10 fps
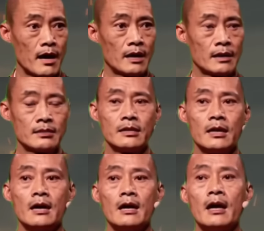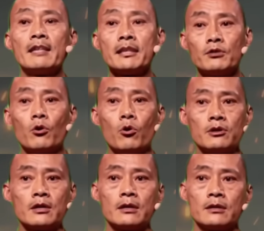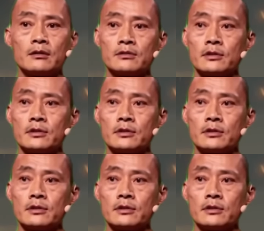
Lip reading: And self-respect starts with how you